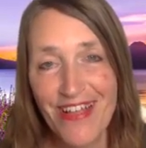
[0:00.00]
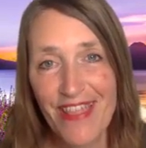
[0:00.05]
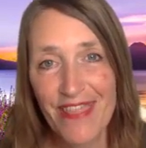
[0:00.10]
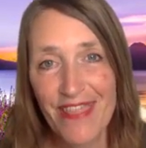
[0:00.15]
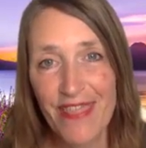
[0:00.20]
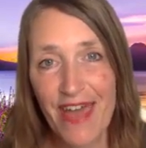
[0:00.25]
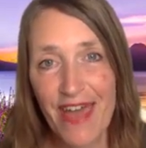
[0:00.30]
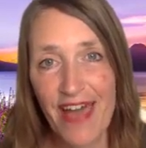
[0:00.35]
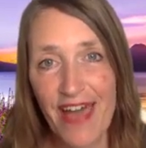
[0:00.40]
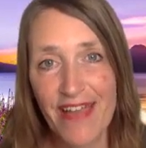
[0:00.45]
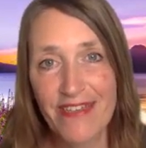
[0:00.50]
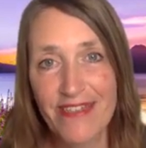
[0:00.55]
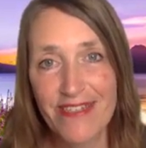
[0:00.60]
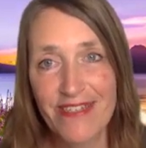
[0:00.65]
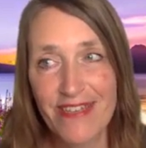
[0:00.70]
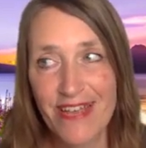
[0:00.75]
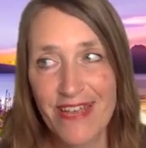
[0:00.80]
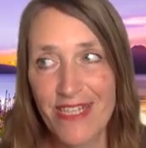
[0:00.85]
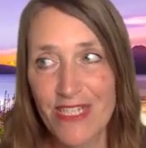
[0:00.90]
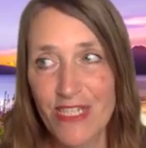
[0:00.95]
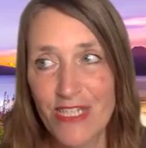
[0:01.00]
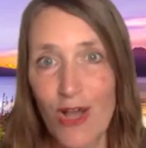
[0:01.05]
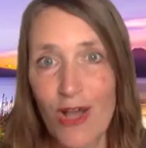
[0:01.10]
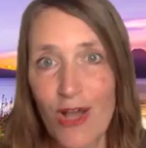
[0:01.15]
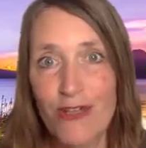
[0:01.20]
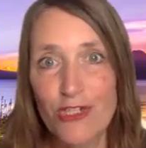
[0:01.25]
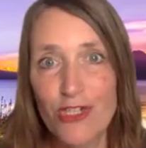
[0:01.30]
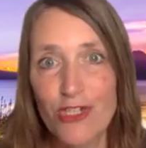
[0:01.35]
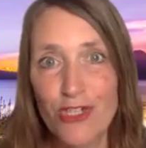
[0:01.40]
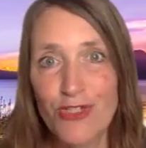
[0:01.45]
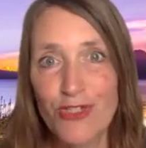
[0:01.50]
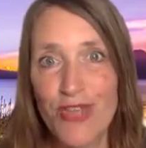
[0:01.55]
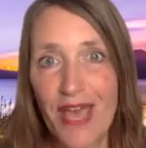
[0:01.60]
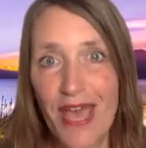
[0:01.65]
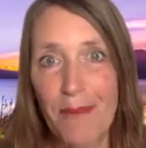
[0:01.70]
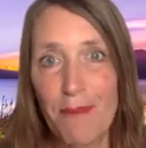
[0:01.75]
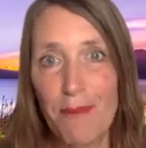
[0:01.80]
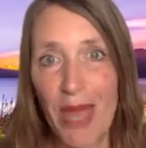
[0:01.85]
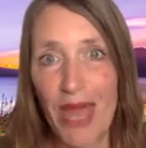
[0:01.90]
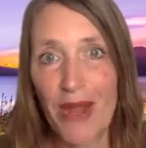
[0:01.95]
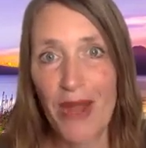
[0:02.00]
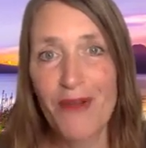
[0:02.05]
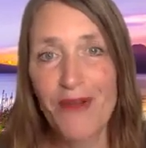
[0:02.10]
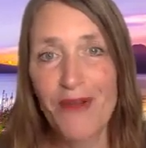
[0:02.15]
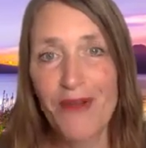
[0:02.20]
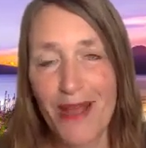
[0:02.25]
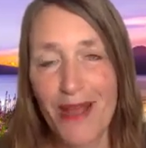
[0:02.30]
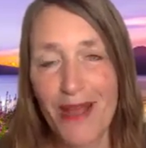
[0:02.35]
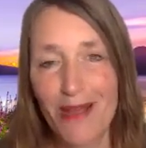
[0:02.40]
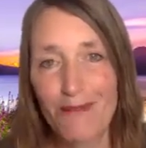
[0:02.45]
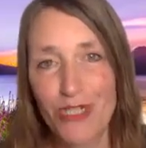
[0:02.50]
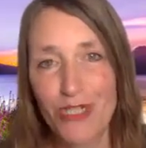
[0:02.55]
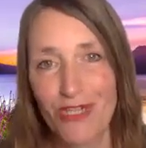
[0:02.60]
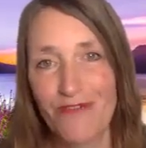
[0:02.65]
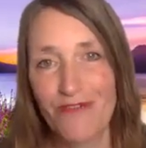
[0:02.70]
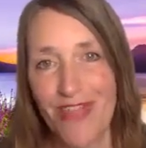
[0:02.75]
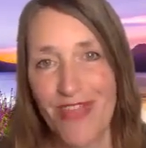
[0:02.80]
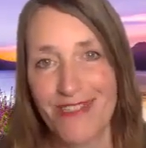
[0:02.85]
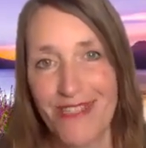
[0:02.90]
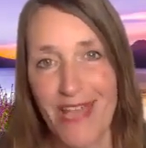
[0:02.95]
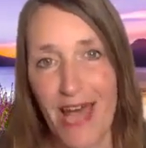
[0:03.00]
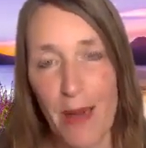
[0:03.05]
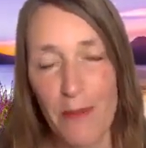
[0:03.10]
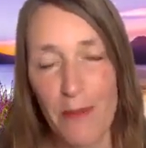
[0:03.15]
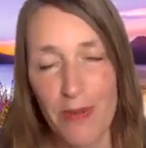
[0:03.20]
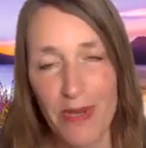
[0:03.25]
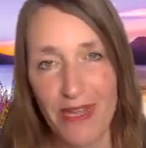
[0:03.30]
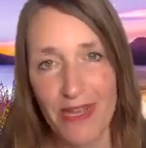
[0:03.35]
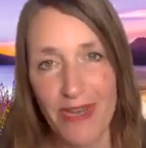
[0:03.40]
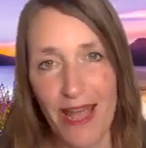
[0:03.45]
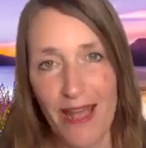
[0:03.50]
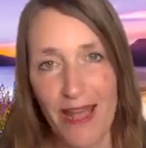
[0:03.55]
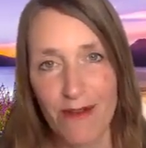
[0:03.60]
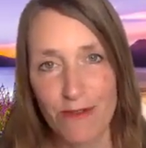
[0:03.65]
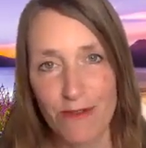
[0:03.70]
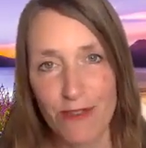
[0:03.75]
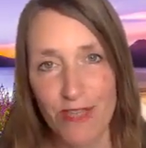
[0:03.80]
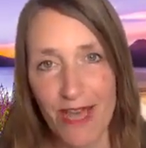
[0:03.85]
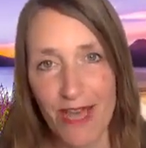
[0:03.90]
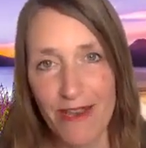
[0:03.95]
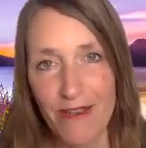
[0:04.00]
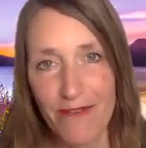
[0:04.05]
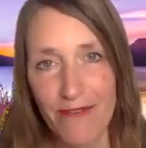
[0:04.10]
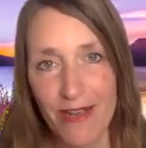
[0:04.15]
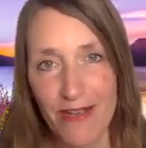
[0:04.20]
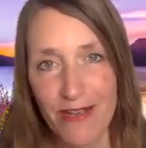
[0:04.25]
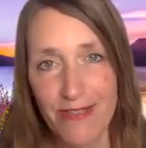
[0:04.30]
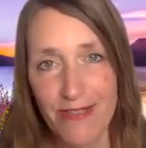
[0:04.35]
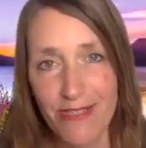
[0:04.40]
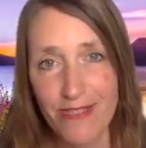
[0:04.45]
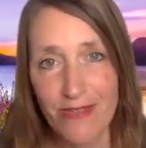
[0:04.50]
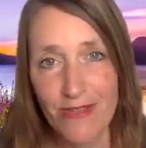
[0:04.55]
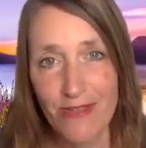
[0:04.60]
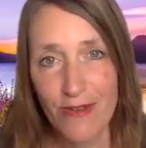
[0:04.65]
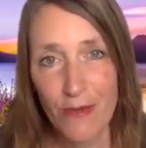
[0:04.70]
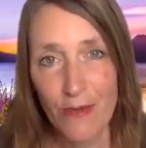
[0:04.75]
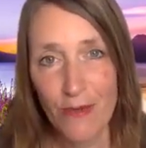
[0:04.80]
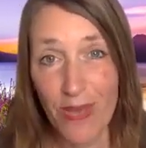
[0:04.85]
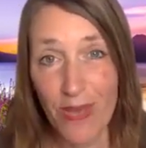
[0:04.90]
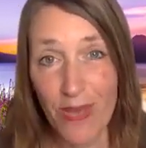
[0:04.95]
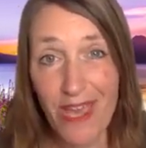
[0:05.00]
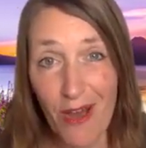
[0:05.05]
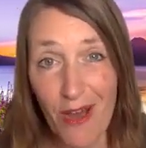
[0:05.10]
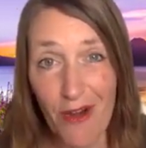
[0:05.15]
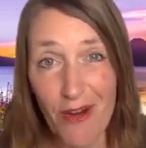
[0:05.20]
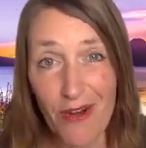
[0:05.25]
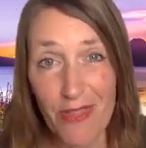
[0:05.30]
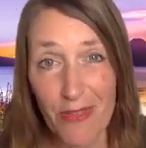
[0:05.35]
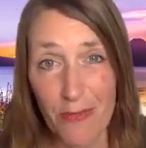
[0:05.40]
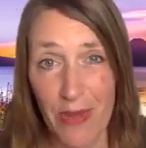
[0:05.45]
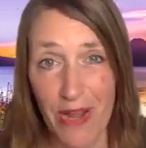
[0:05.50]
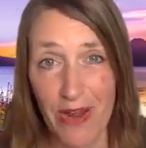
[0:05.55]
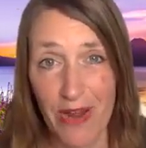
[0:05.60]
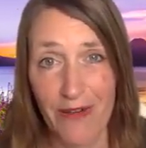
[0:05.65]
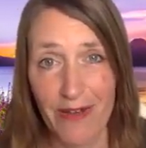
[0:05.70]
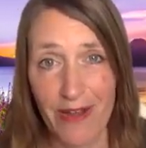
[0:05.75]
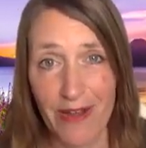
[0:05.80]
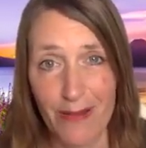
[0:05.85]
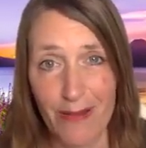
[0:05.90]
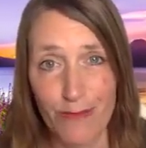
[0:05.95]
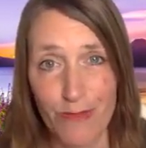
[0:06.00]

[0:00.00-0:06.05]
that it's not just a paradigm shift that's happening outside of us. We are the paradigm